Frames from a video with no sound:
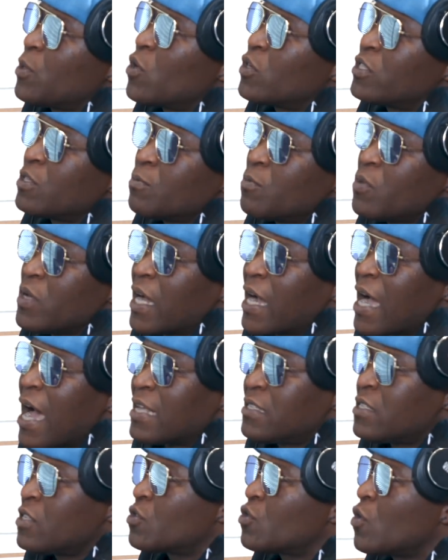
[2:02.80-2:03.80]
because in
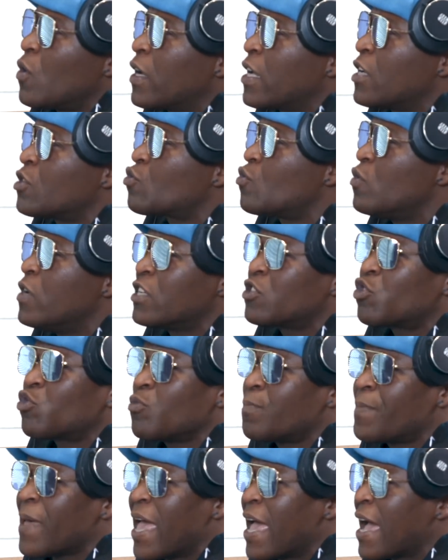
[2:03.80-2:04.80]
Ikasi song is Khulu
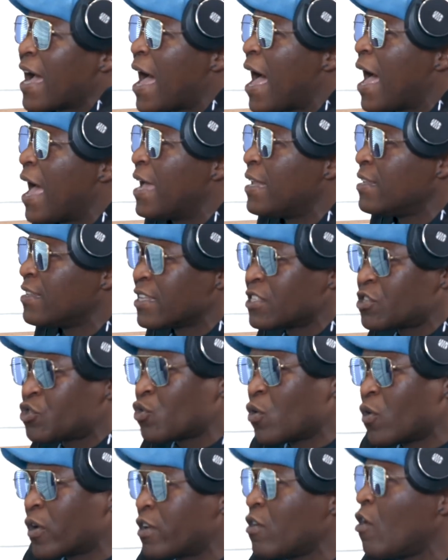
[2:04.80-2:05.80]
Skenjana and the
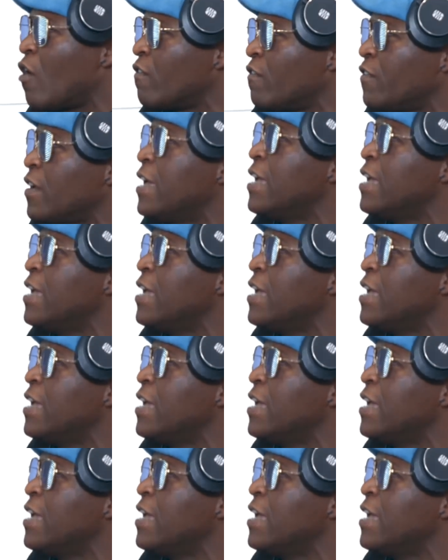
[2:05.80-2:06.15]
story of